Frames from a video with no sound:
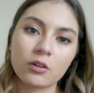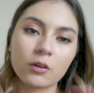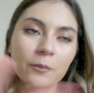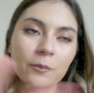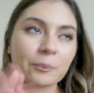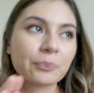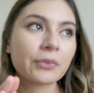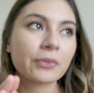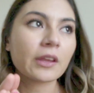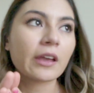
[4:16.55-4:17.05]

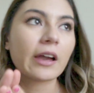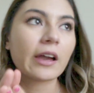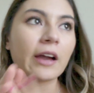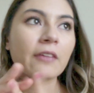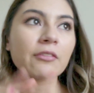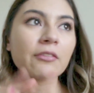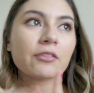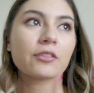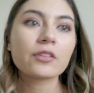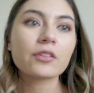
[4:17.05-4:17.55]

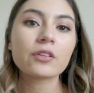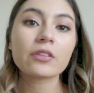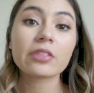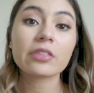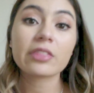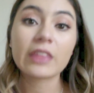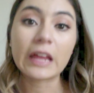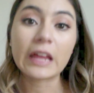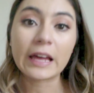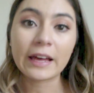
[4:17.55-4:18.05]
After
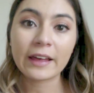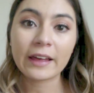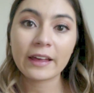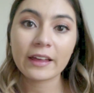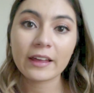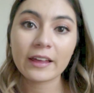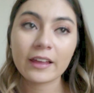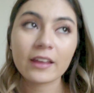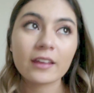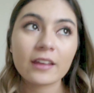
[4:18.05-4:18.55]
that
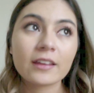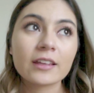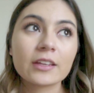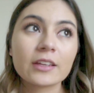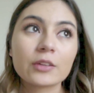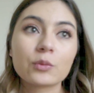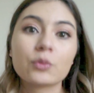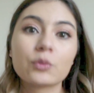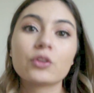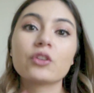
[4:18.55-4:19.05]
is when your
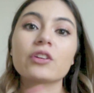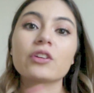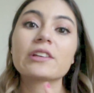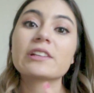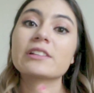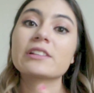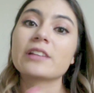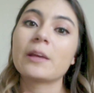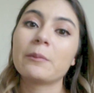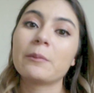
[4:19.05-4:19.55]
exam
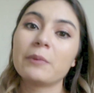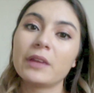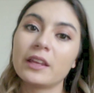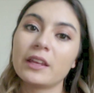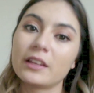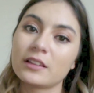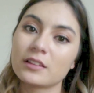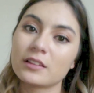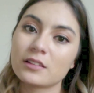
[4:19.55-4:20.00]
begins.